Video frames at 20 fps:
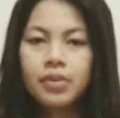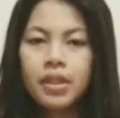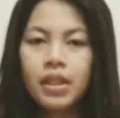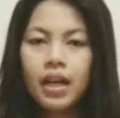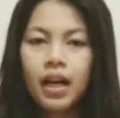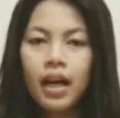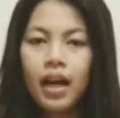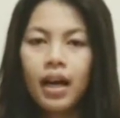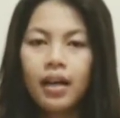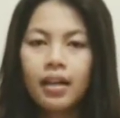we
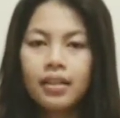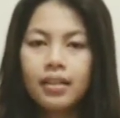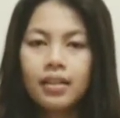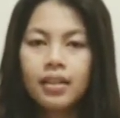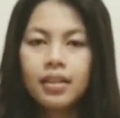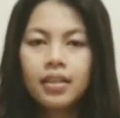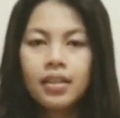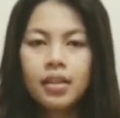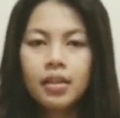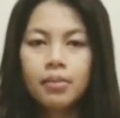are
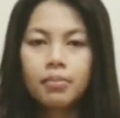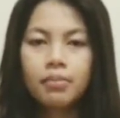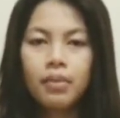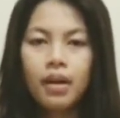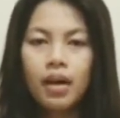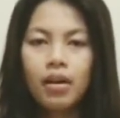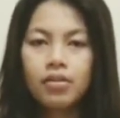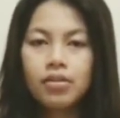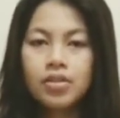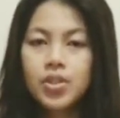learned
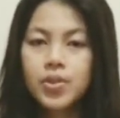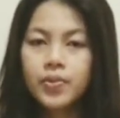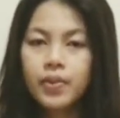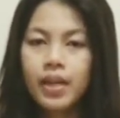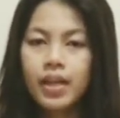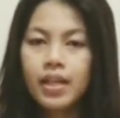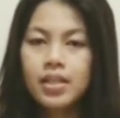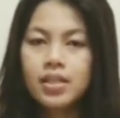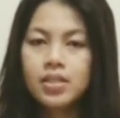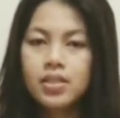about
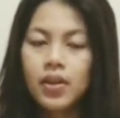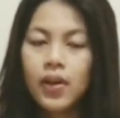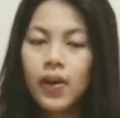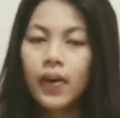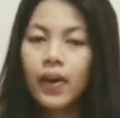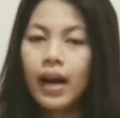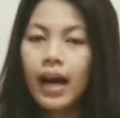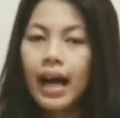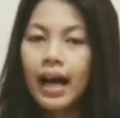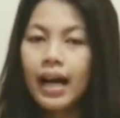stressed
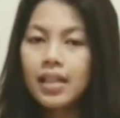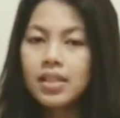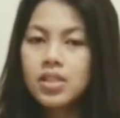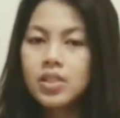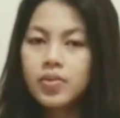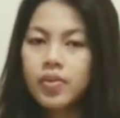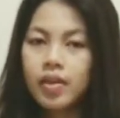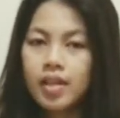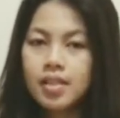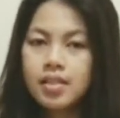or
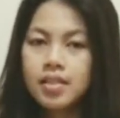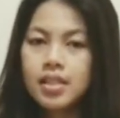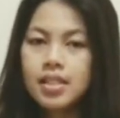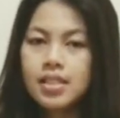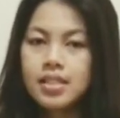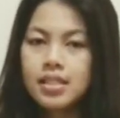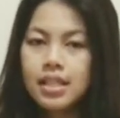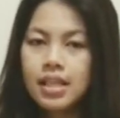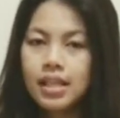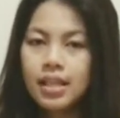unstressed the
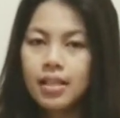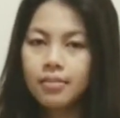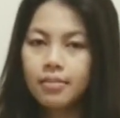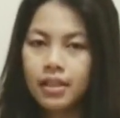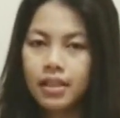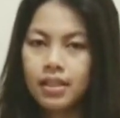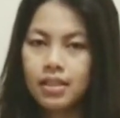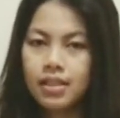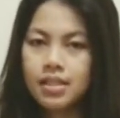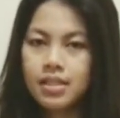
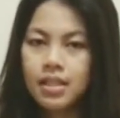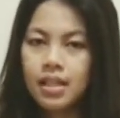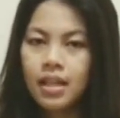syllables